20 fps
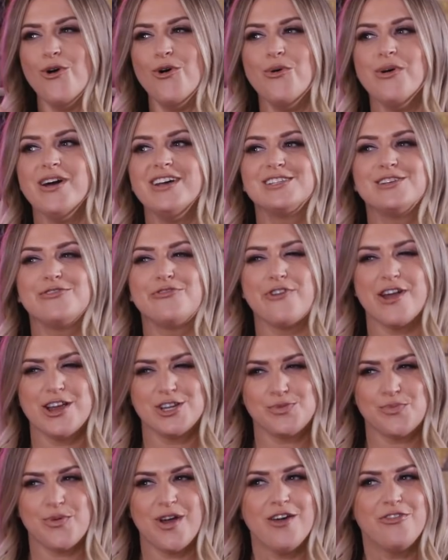Always a
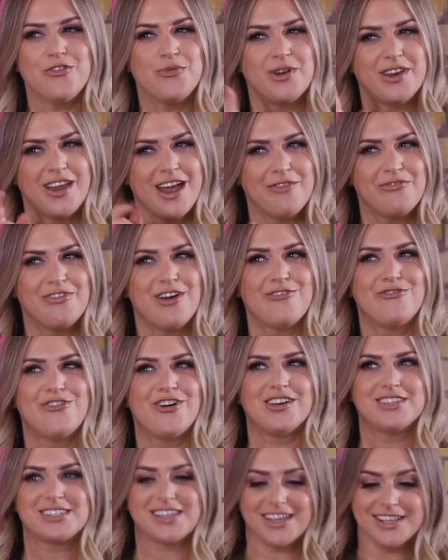fresh breath when you have that
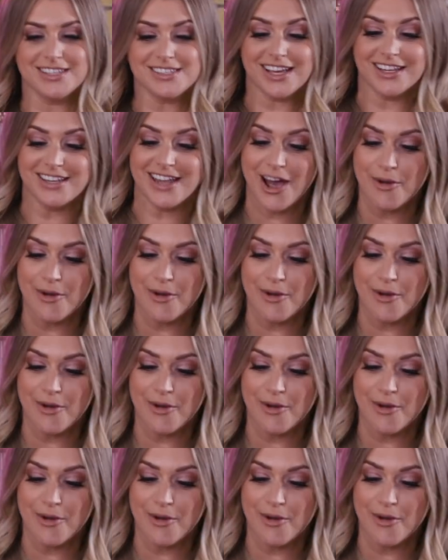first kiss, and